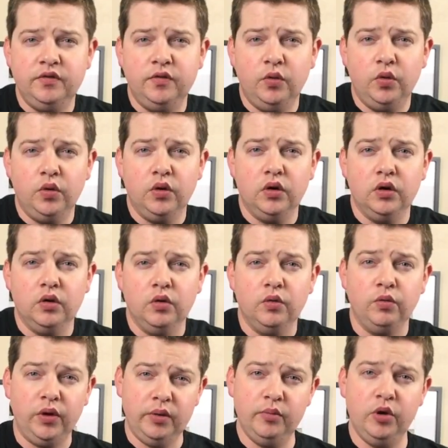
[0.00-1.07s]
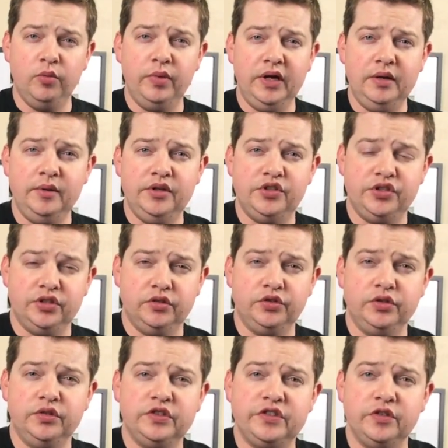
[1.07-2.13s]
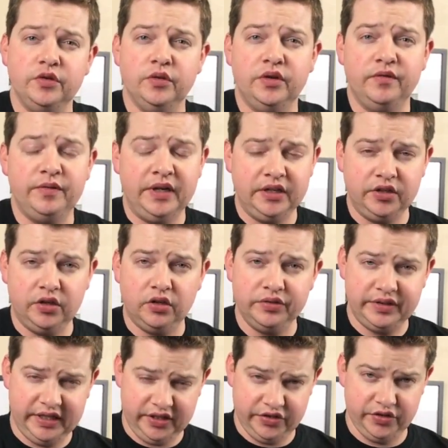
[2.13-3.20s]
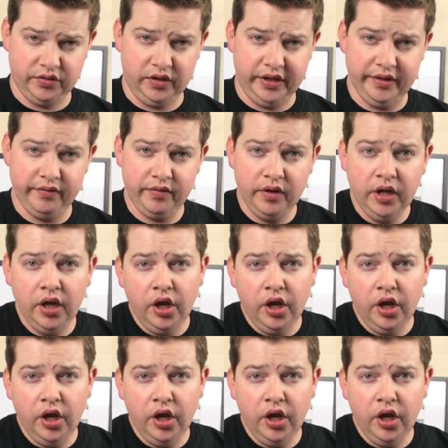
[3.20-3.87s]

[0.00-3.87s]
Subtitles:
for Rainbow Babies Children's through an event called Extra Life,